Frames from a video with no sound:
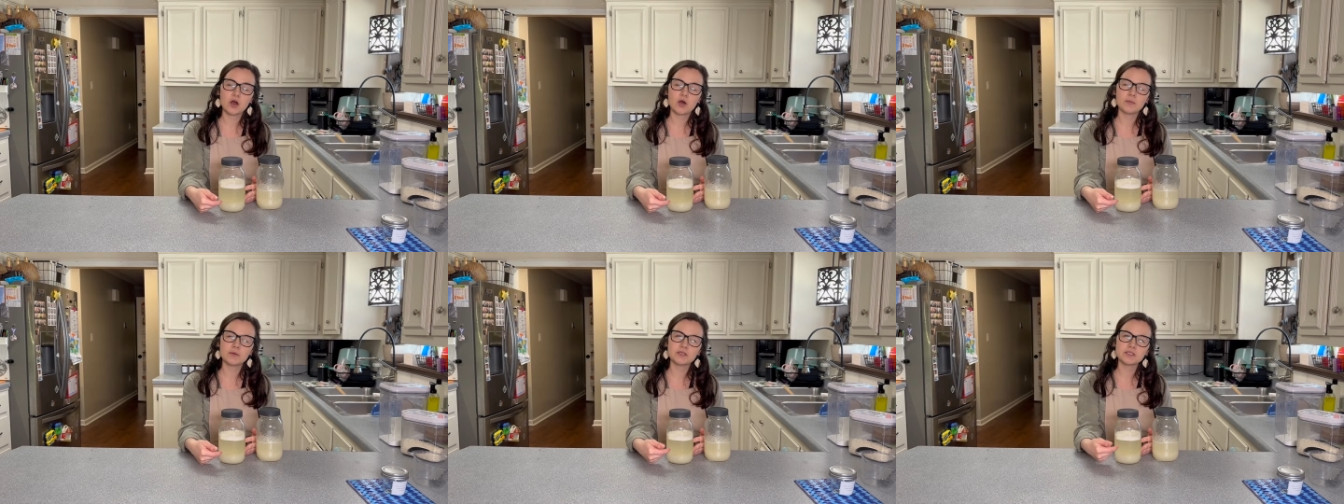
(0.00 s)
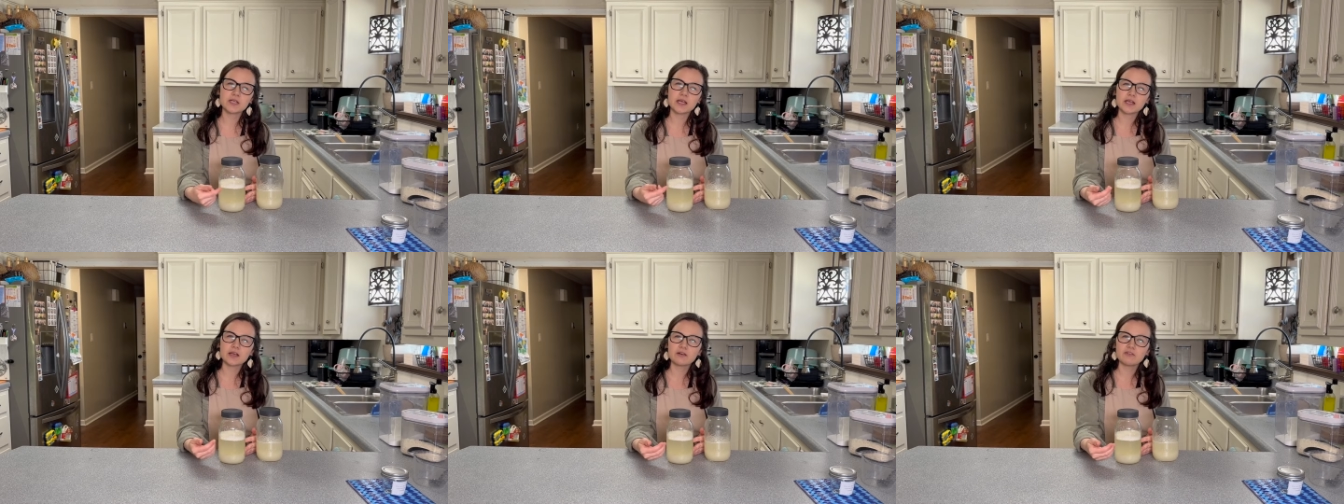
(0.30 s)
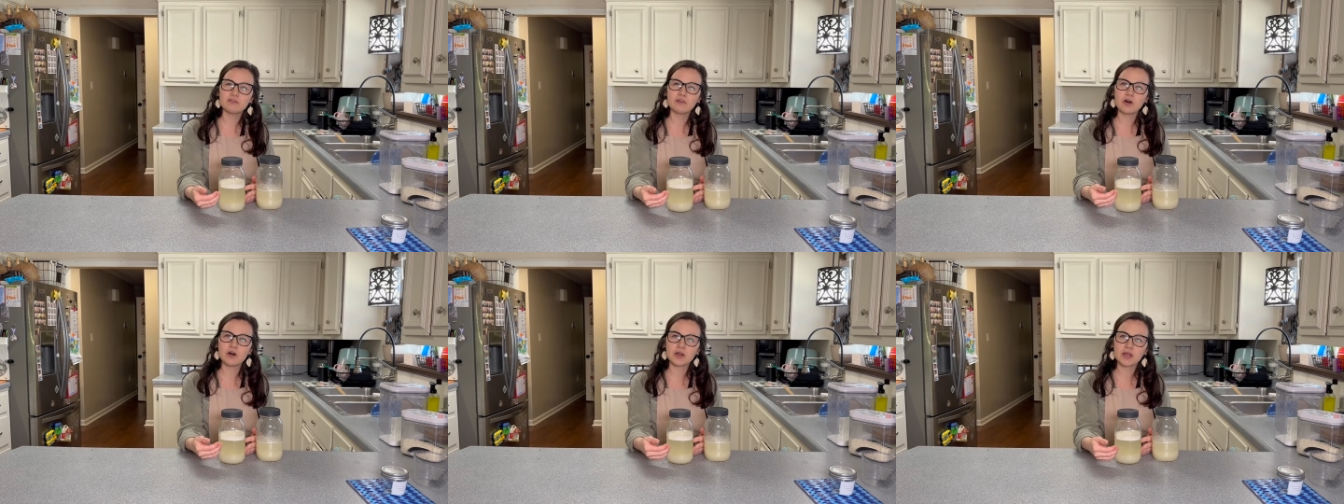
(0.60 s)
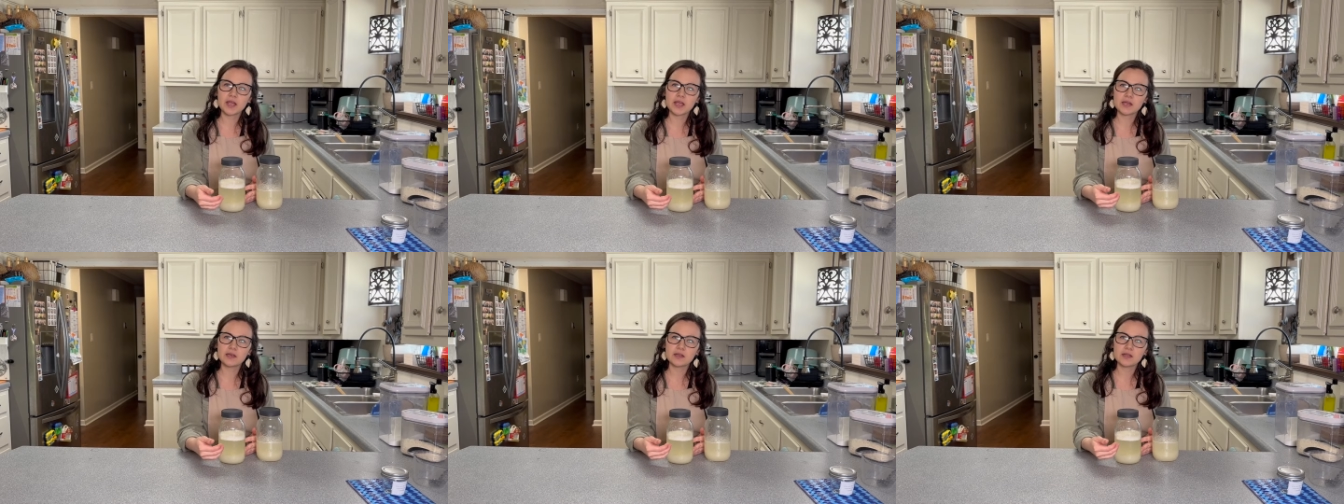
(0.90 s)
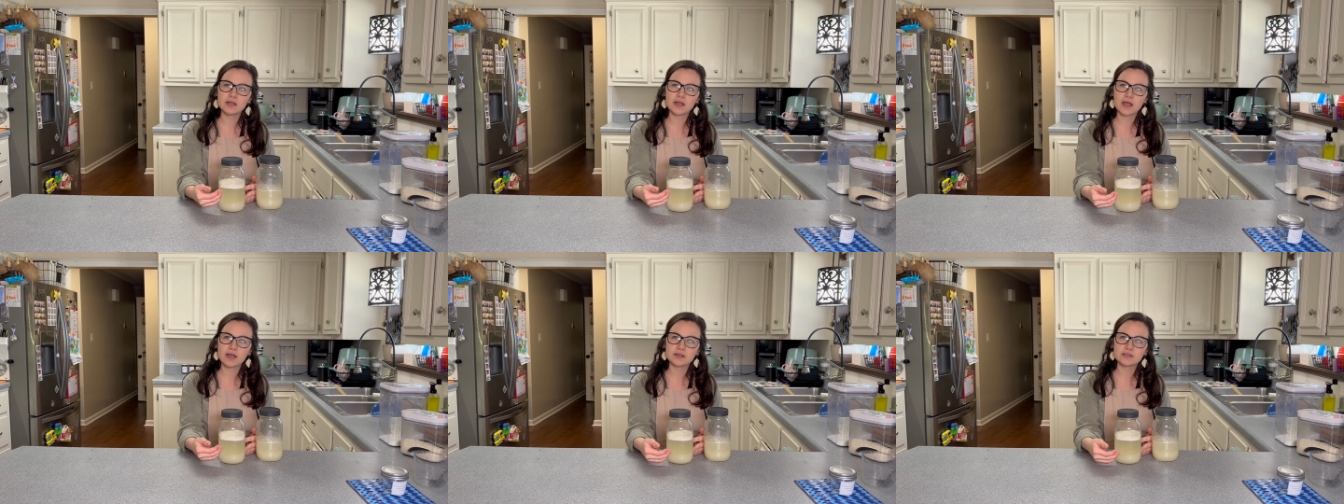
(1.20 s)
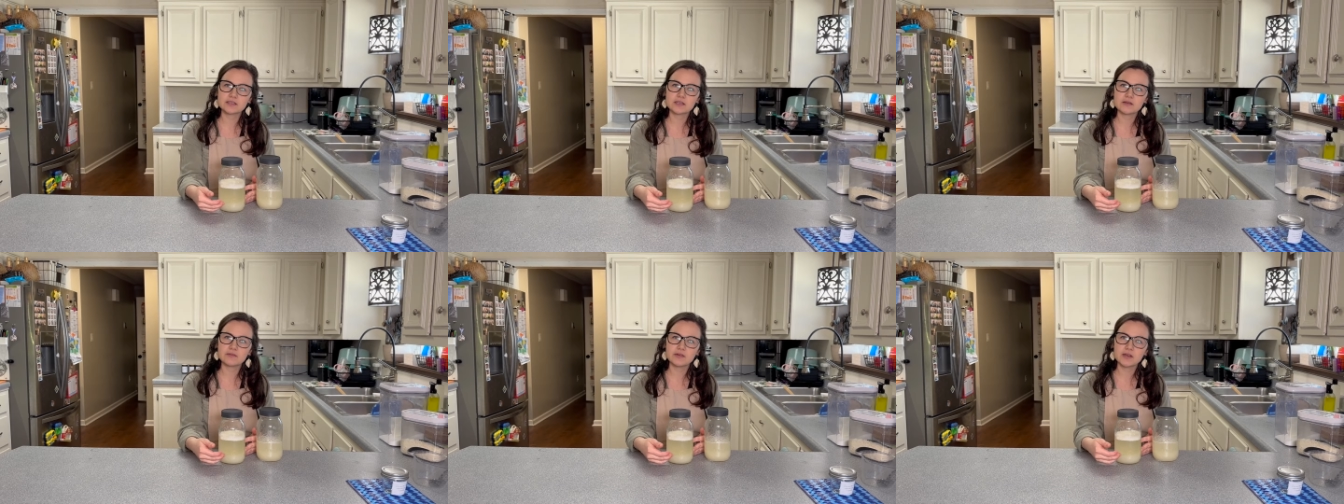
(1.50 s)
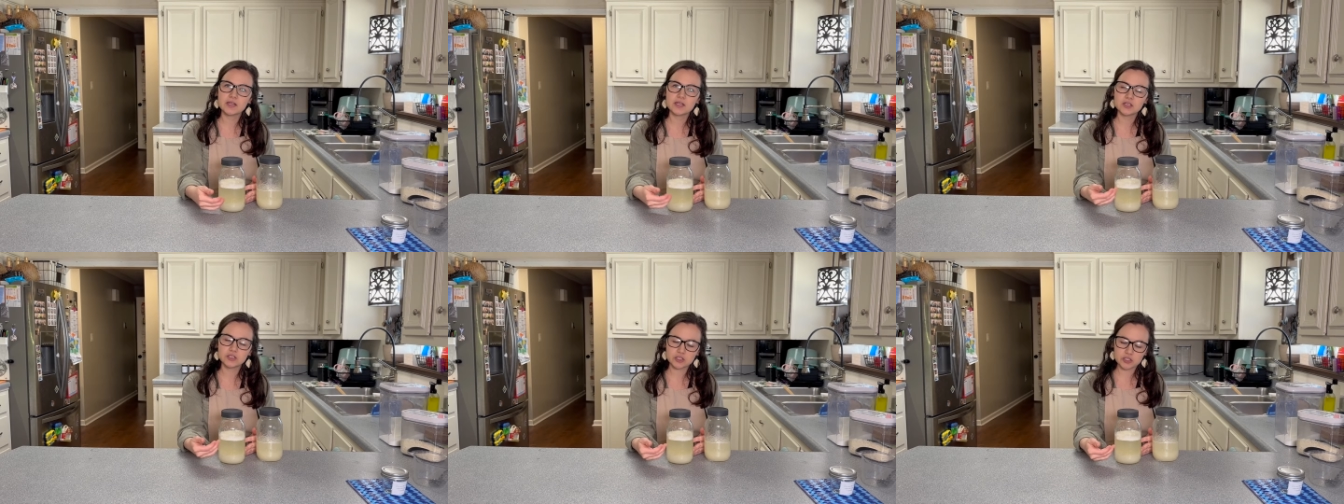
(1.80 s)
almost like a volcanic
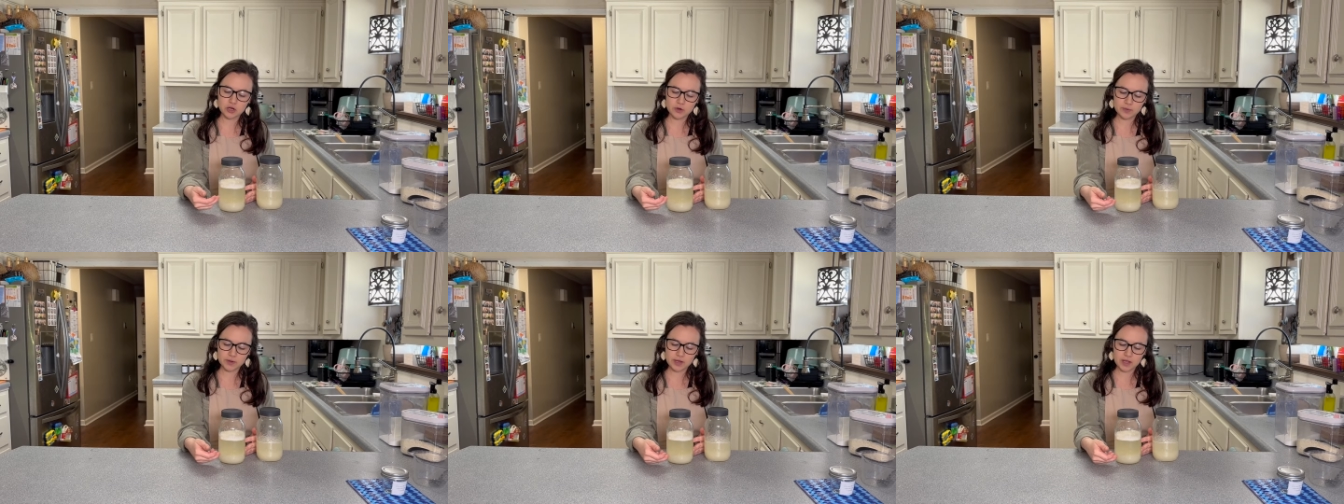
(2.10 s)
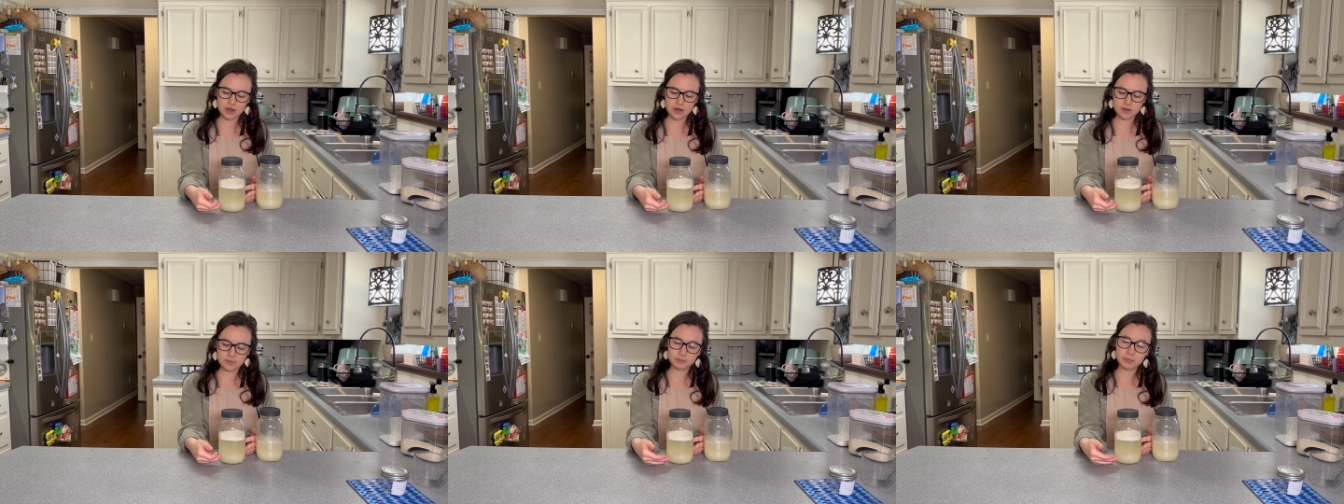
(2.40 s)
activity showing up,